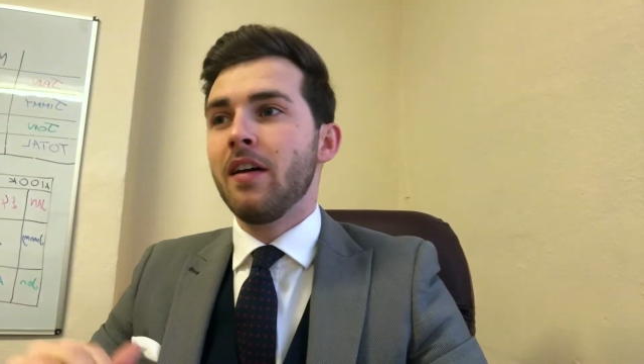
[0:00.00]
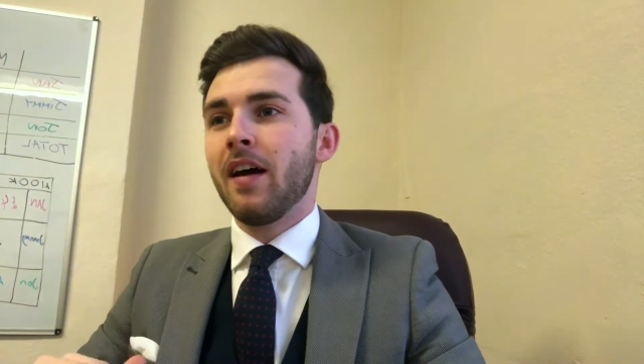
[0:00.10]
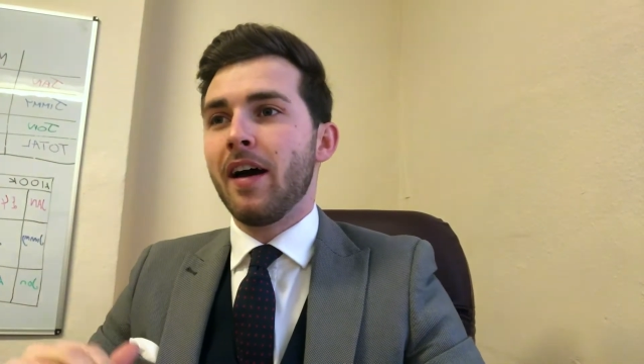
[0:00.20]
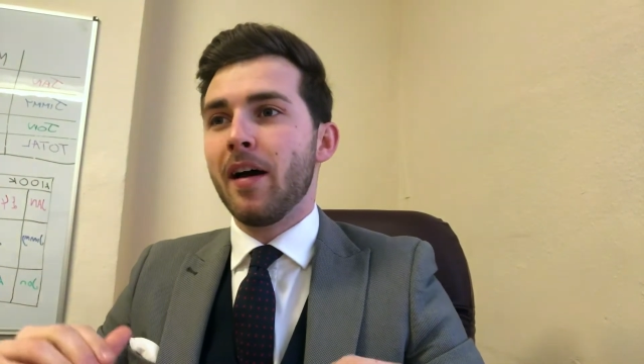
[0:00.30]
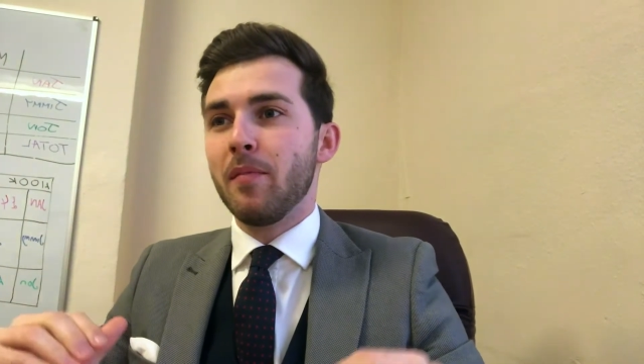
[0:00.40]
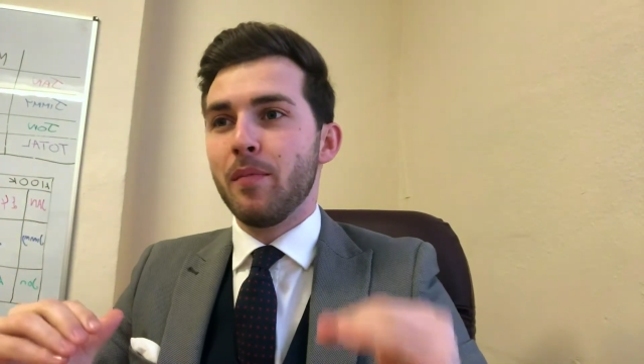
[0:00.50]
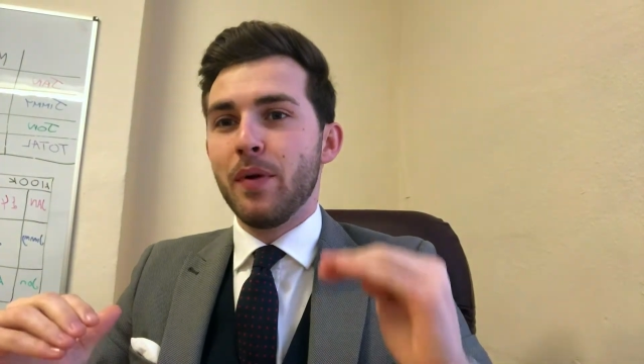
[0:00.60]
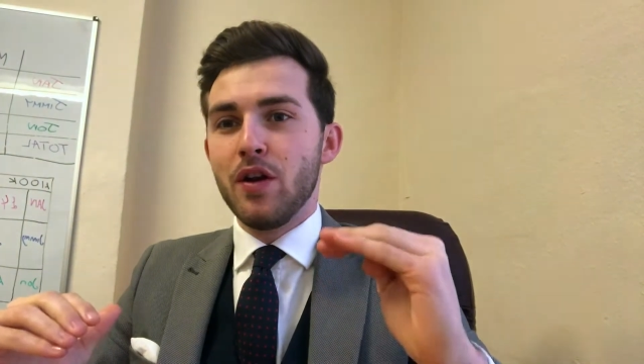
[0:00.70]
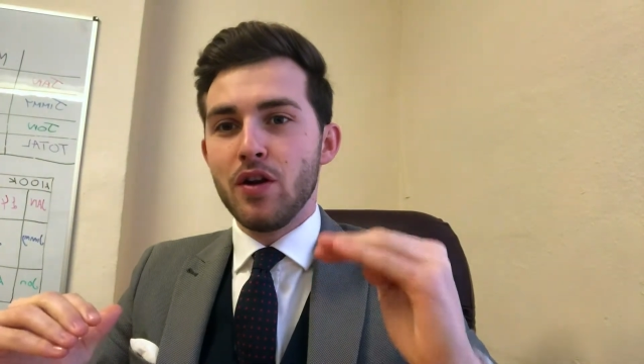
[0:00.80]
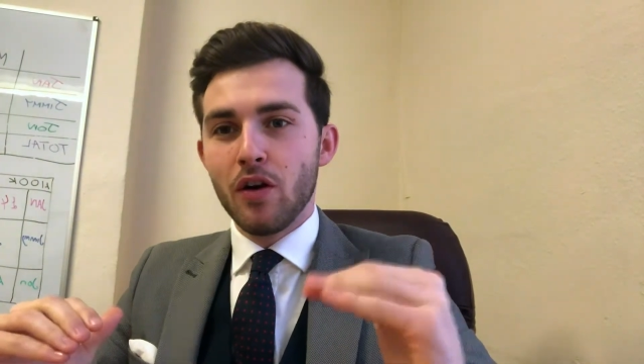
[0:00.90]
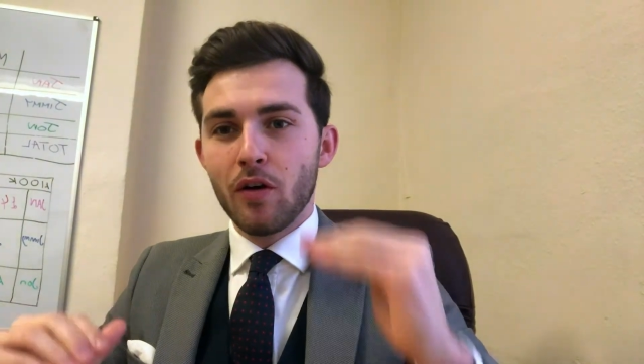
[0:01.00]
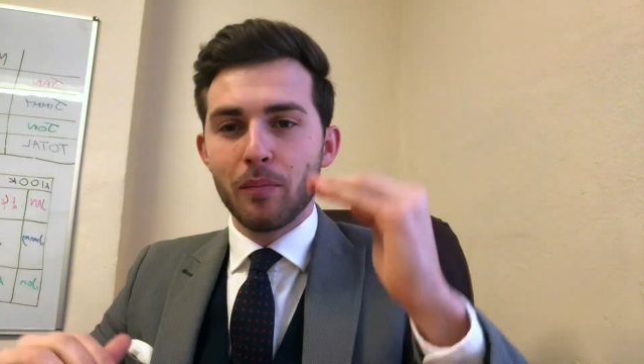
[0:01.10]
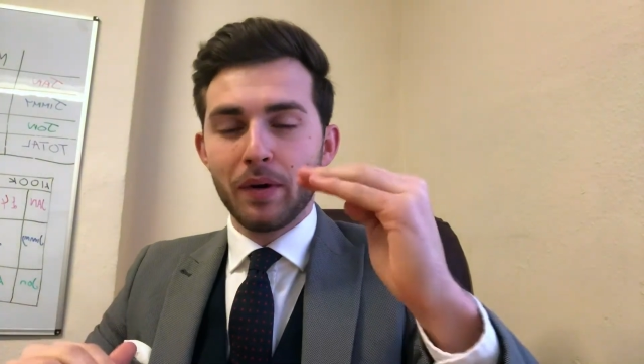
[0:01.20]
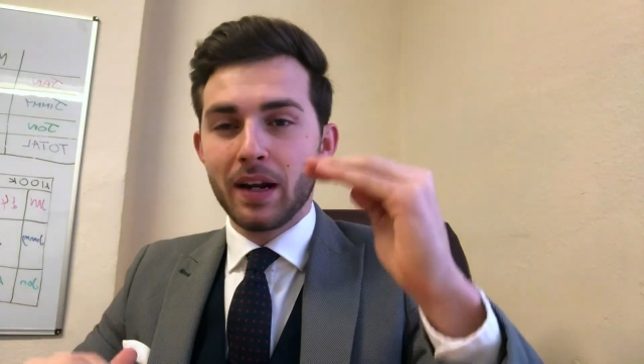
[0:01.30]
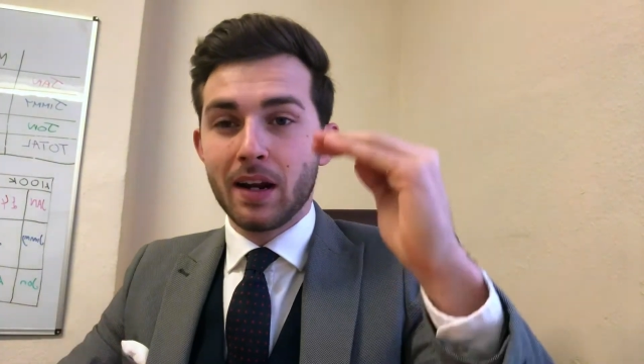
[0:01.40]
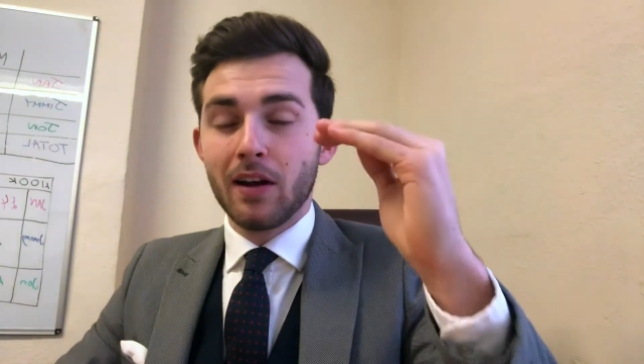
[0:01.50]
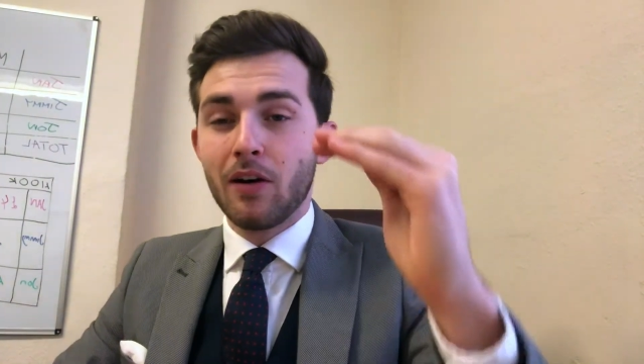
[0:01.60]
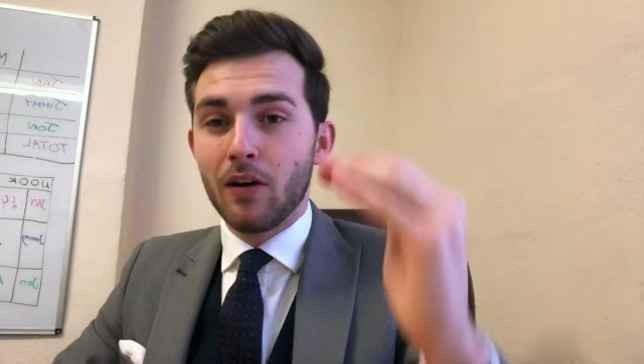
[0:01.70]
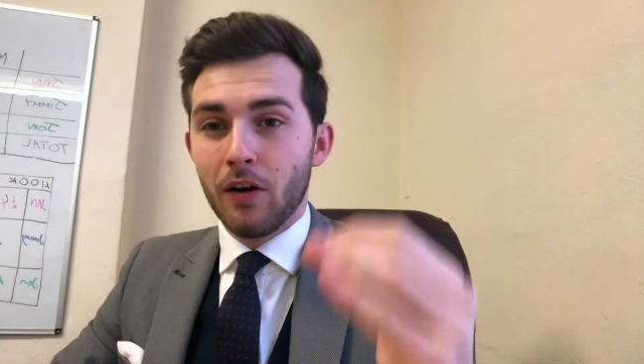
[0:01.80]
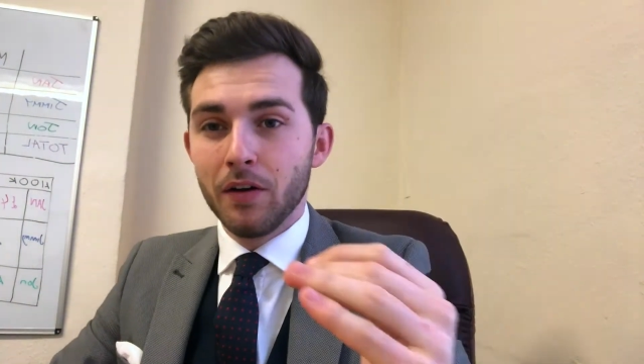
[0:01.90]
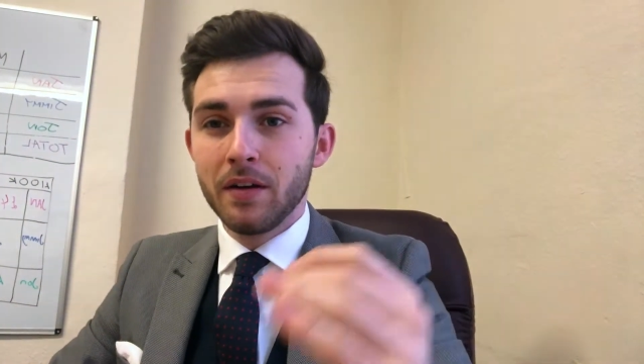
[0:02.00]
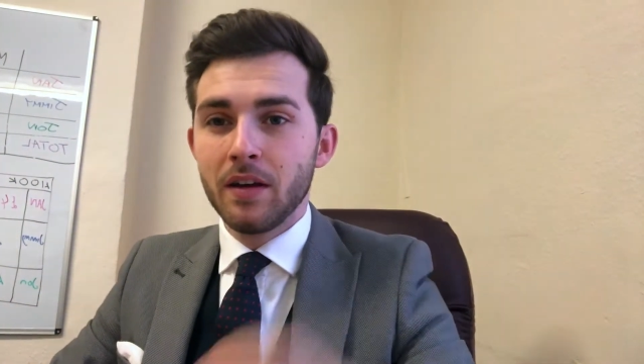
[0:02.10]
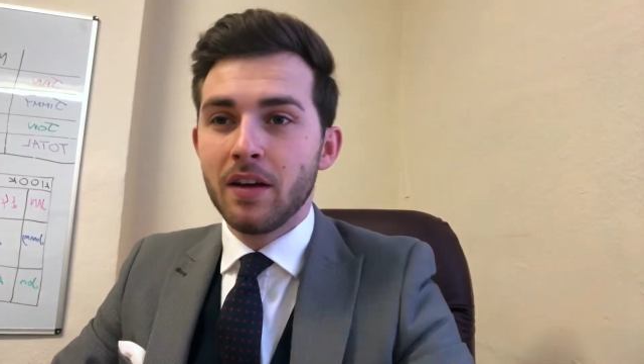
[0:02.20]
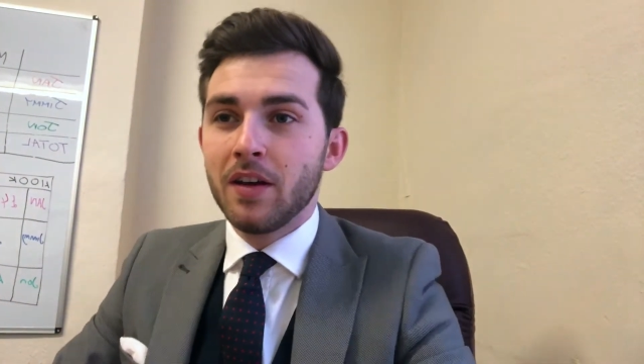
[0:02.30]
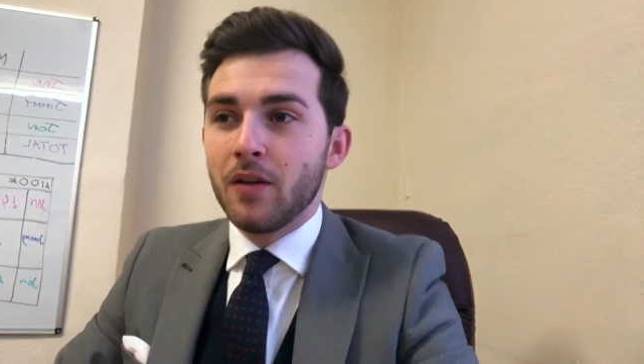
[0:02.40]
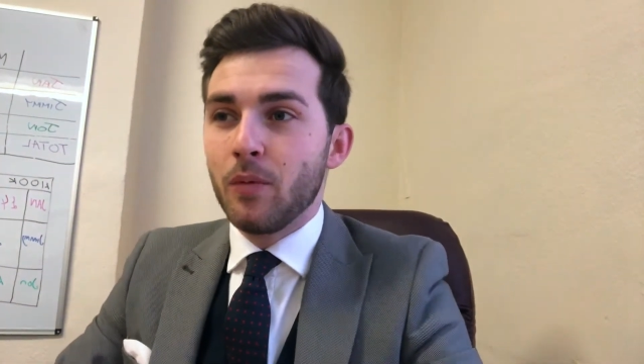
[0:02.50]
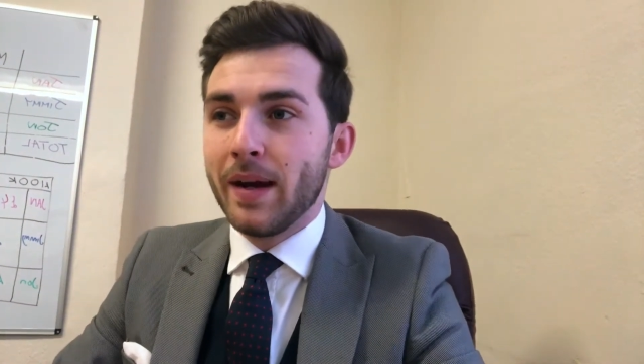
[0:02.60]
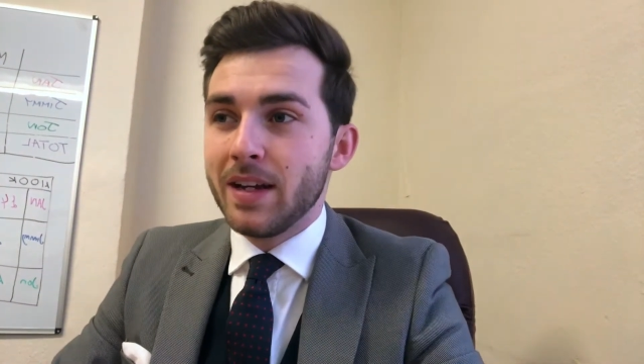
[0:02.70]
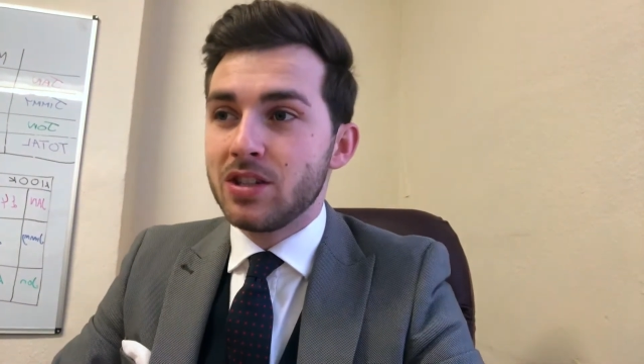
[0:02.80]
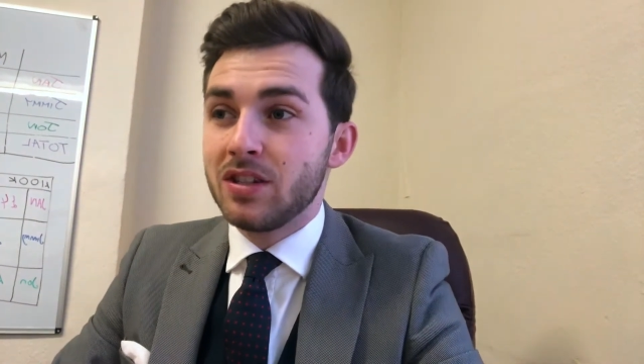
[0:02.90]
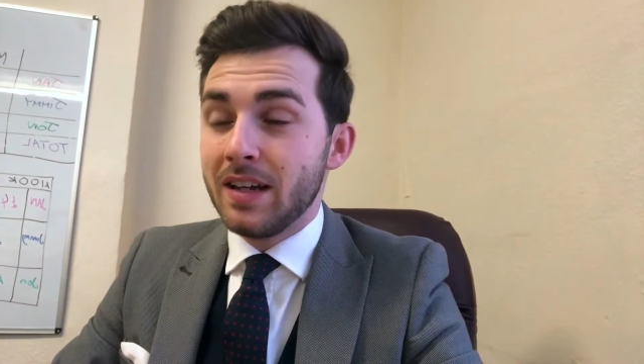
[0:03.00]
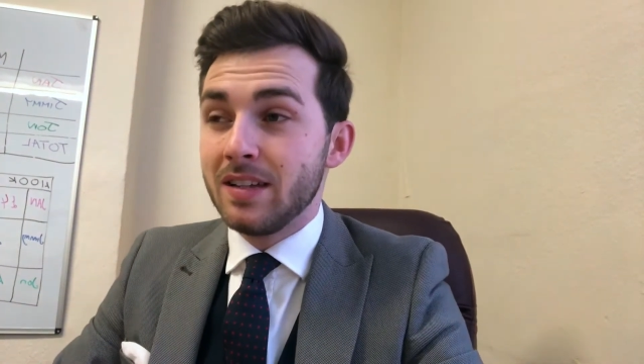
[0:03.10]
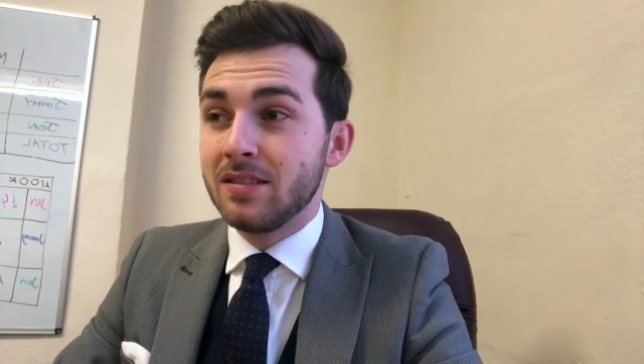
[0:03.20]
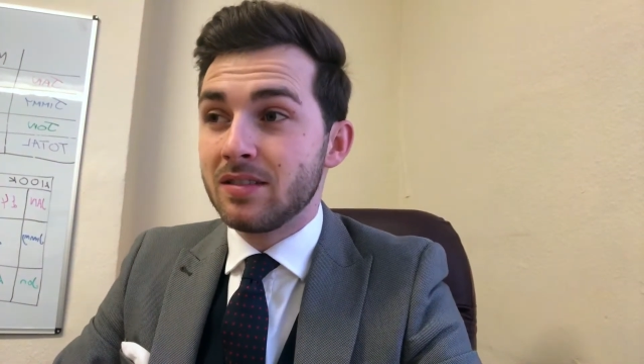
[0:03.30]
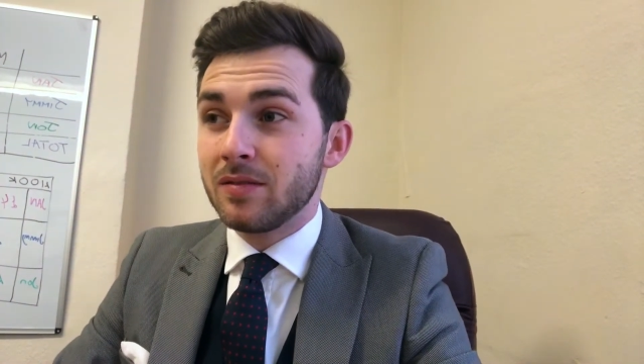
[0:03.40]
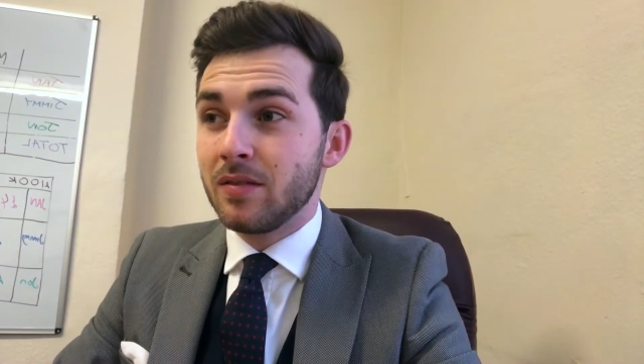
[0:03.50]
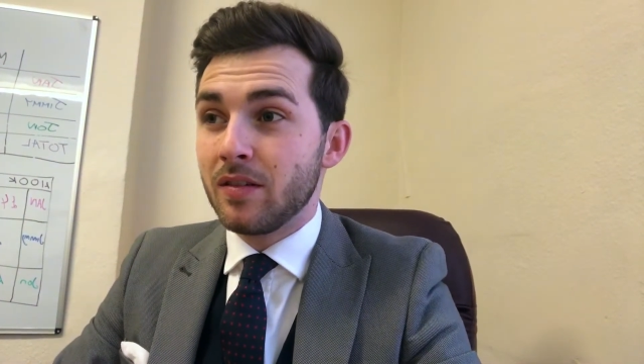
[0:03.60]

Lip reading: but not bringing a lot on, which is